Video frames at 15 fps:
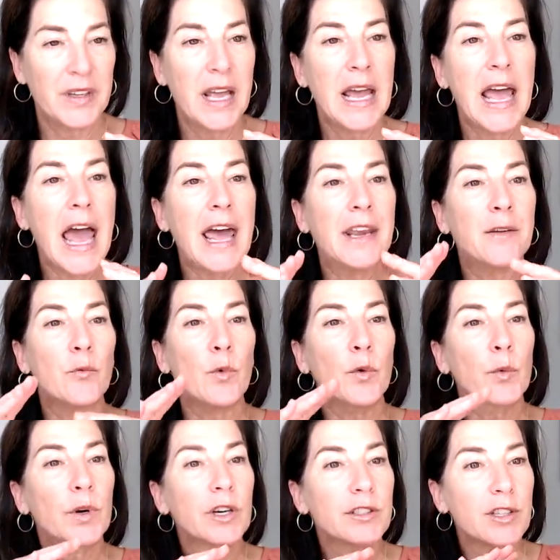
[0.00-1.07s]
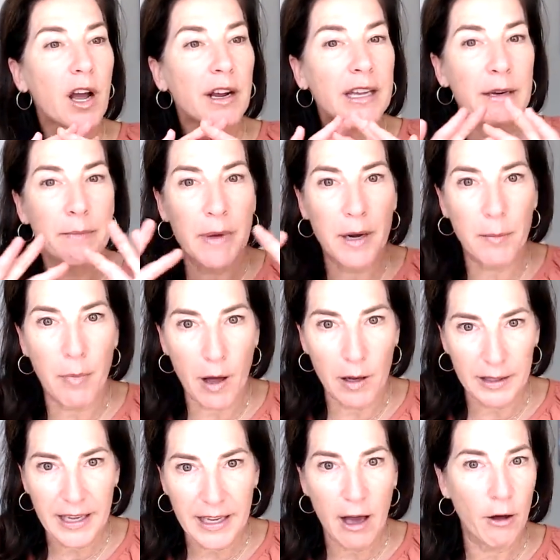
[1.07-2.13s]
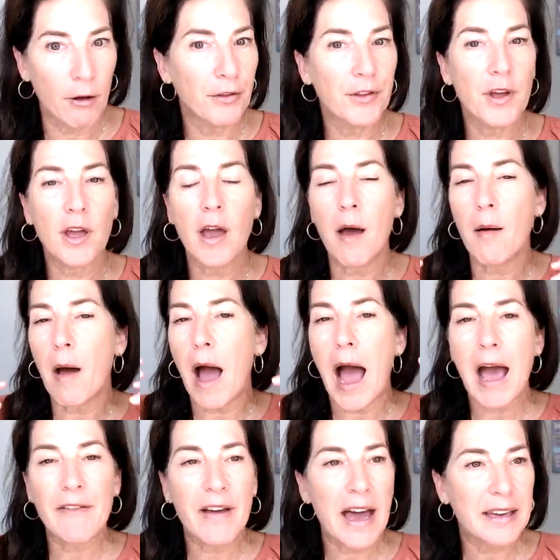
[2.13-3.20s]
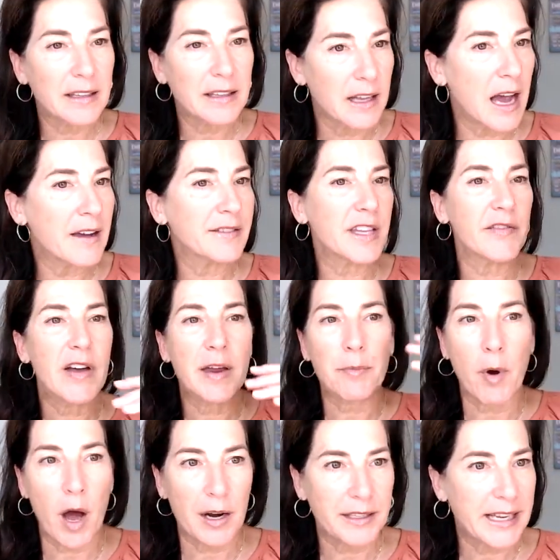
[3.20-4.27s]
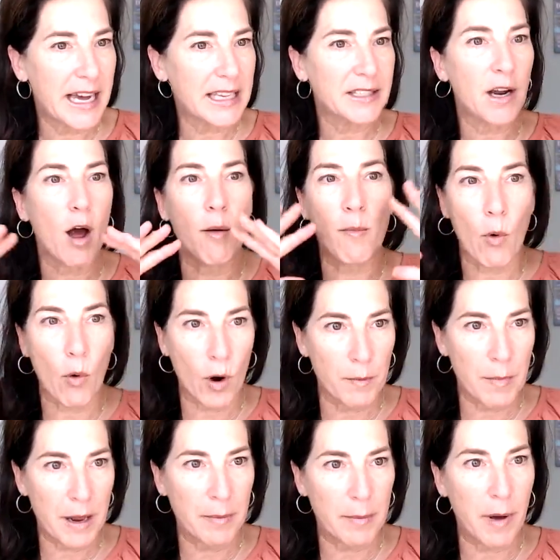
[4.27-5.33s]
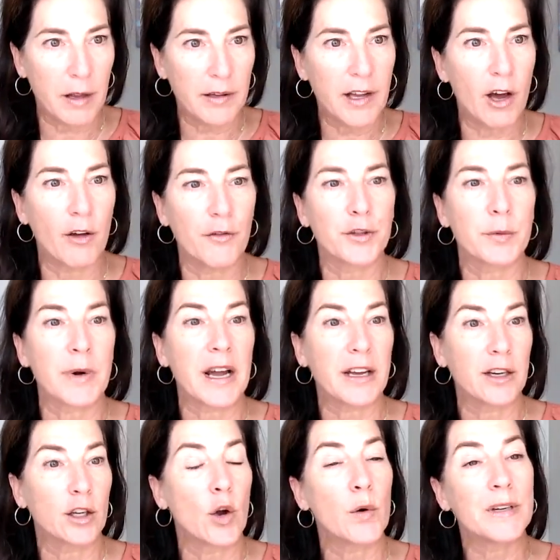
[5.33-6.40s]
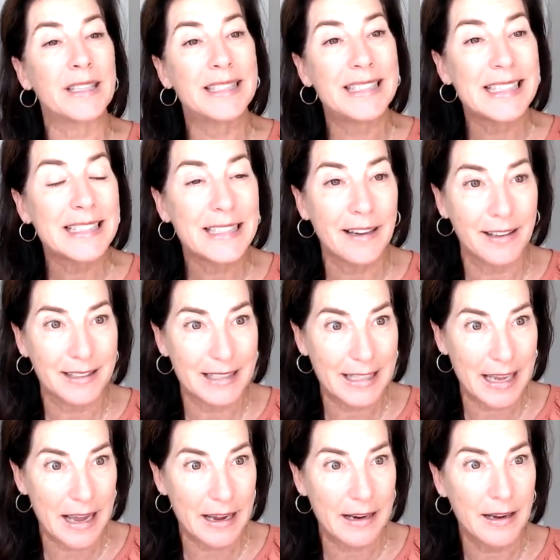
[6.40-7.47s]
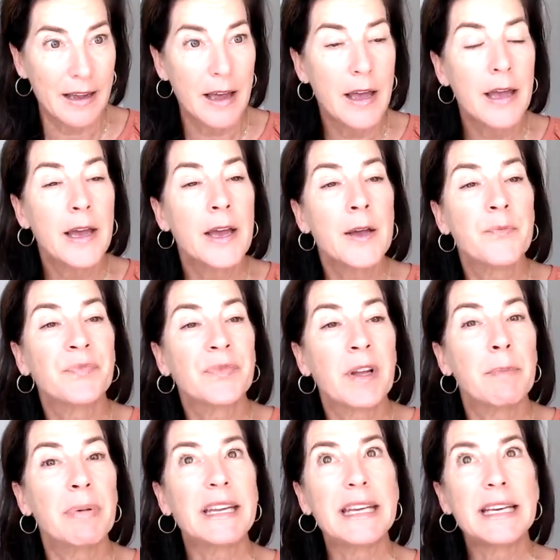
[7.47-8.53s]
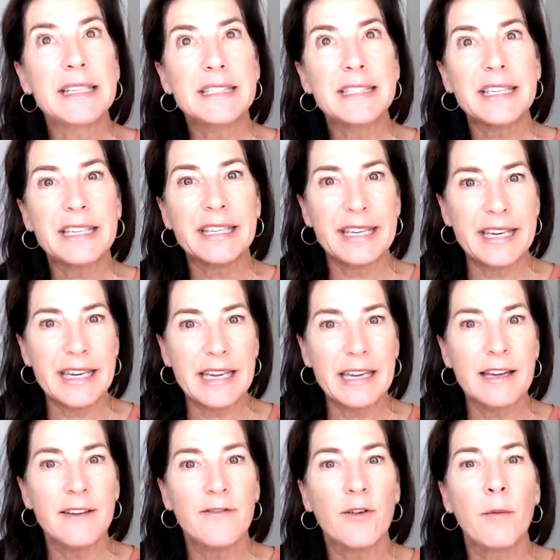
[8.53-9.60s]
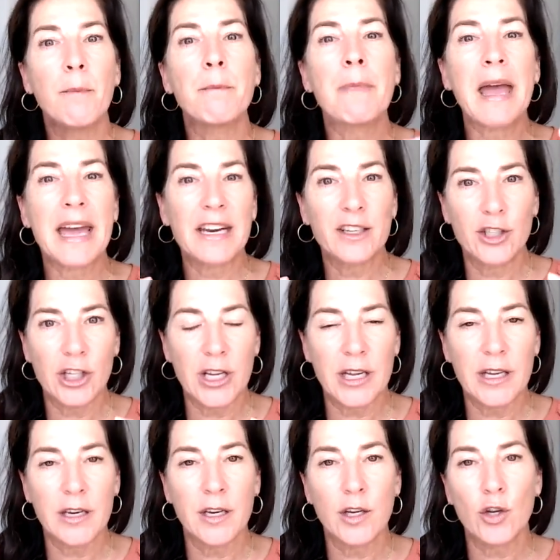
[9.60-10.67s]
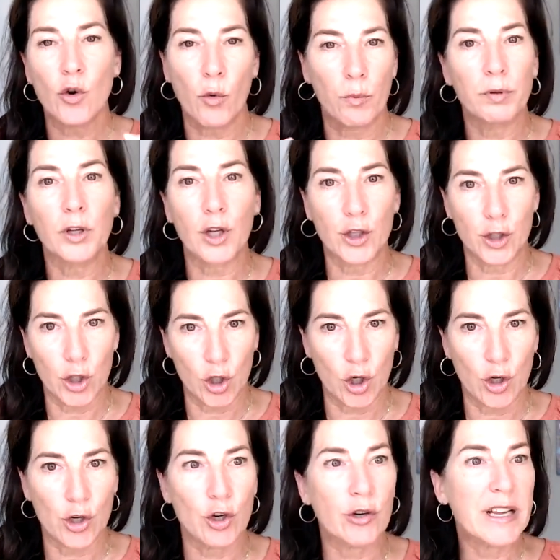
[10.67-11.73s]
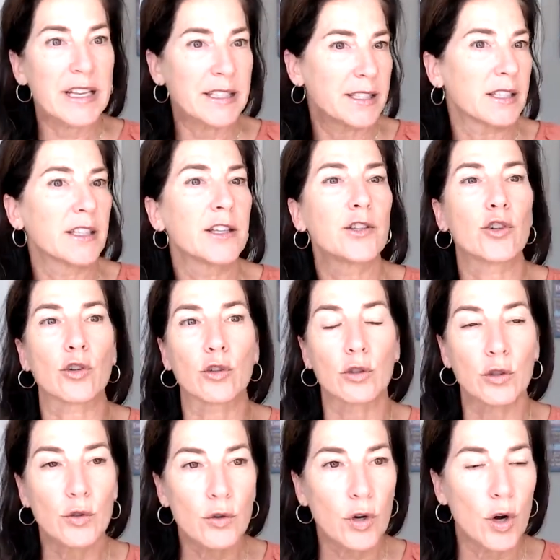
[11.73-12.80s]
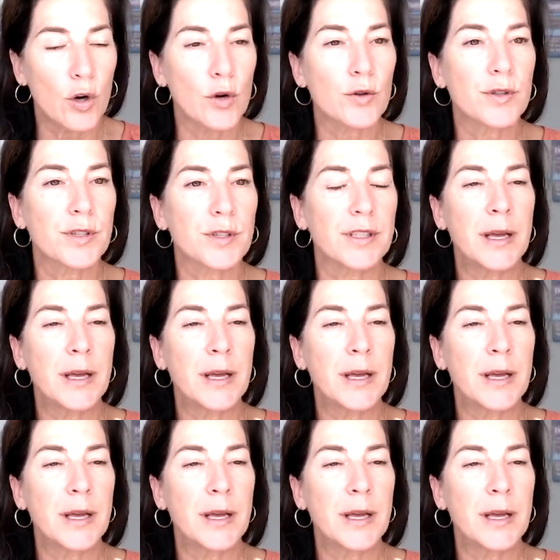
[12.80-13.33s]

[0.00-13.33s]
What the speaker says: And when we're talking metabolic health, I've had lives, I've had podcasts more on metabolic health, so we're not going to go into detail today. But it's the key for managing your blood sugar, your insulin, your glucose,